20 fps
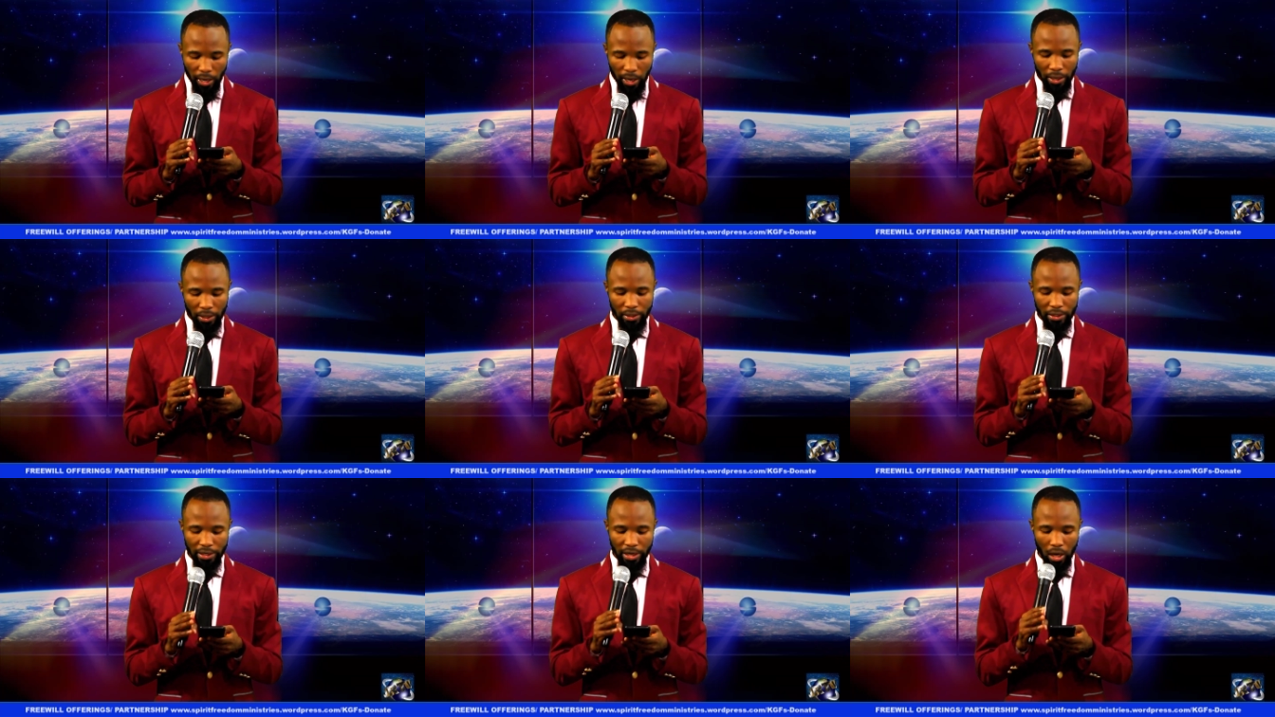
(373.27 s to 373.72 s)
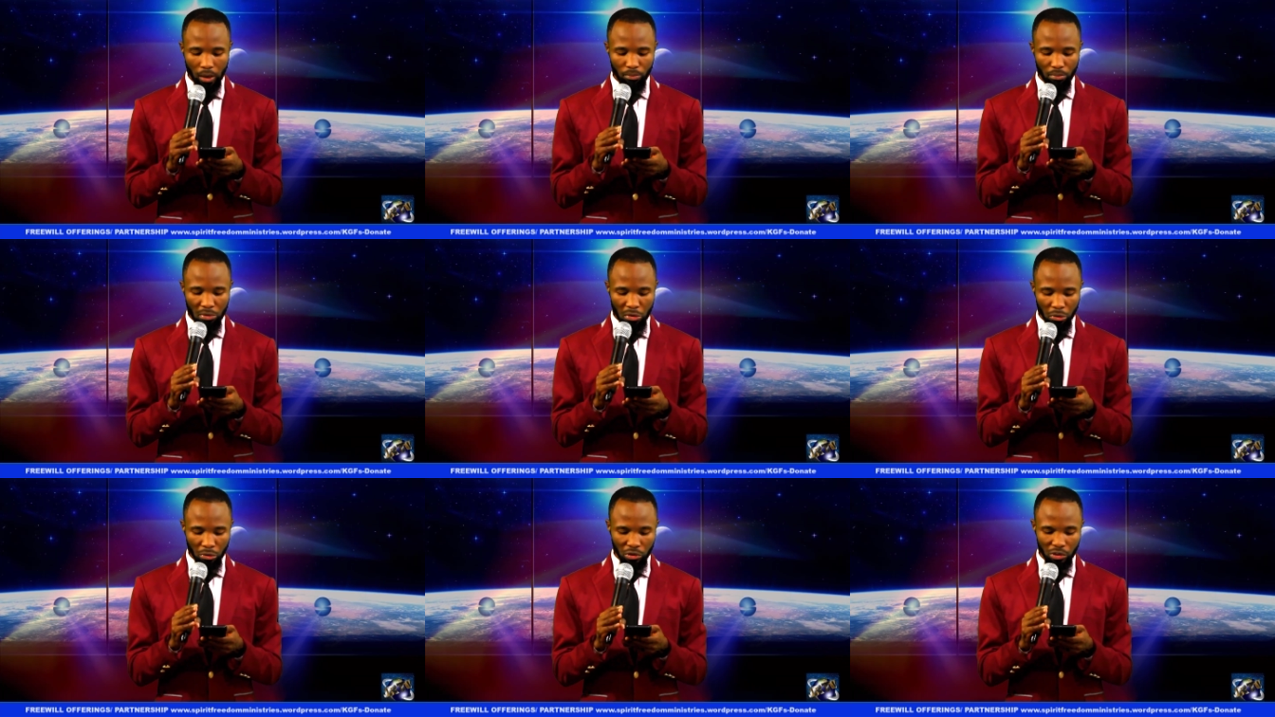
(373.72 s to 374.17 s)
And the
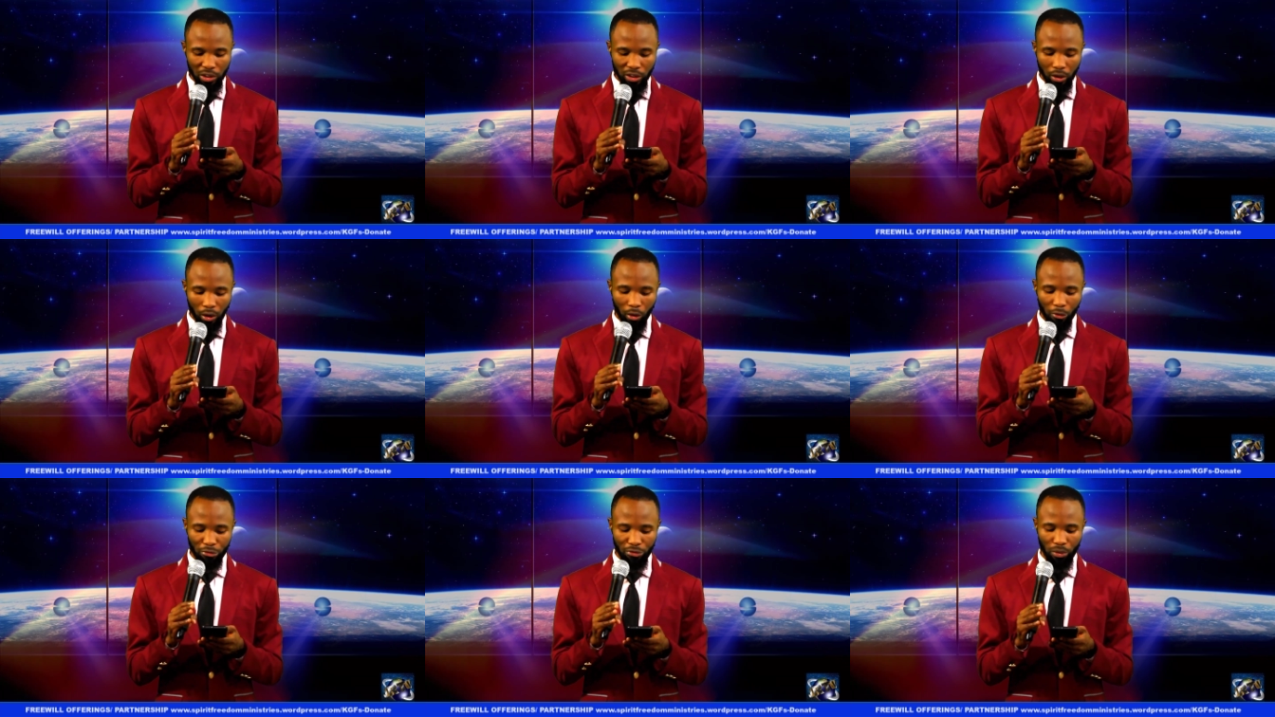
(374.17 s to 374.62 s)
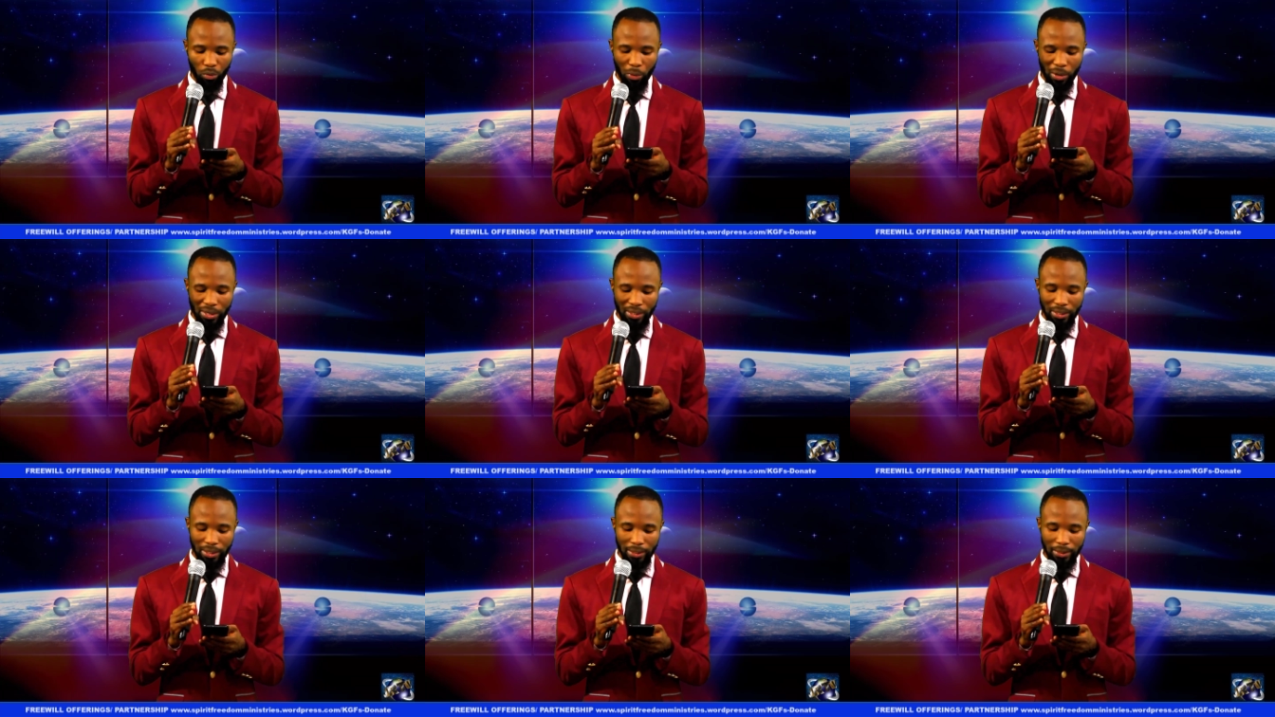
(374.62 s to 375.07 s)
uprooting of the
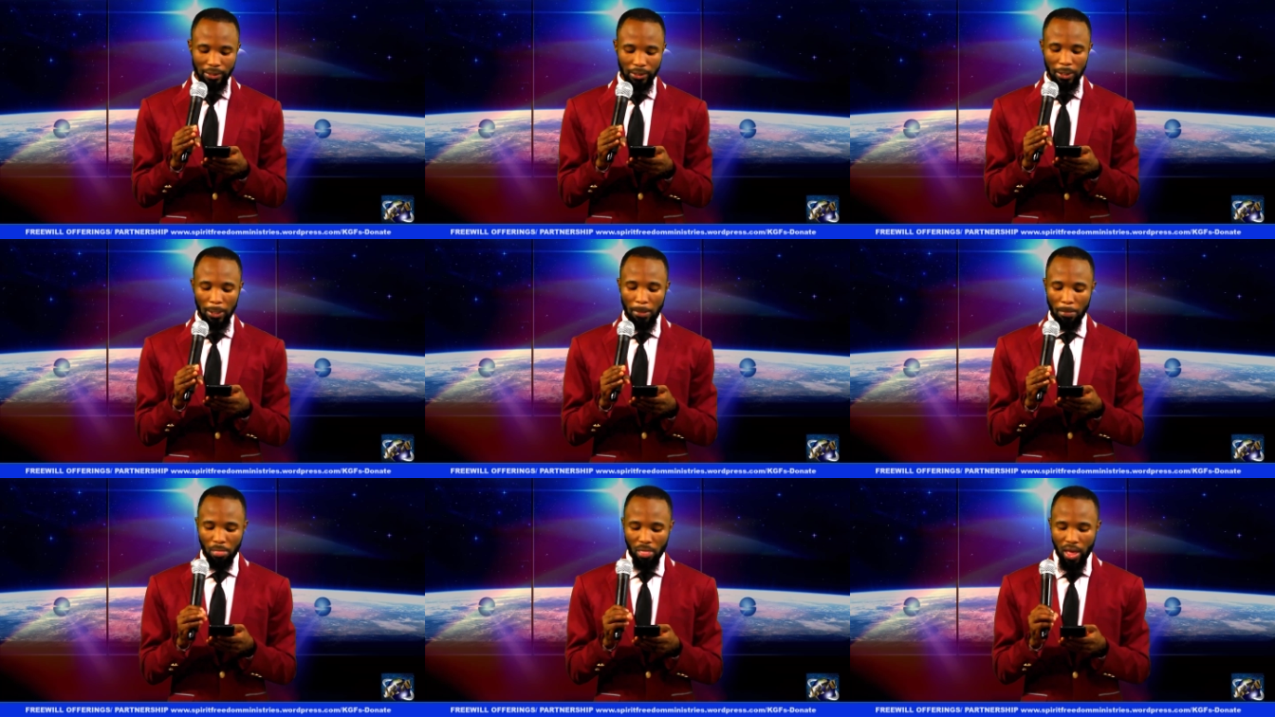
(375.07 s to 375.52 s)
wicked.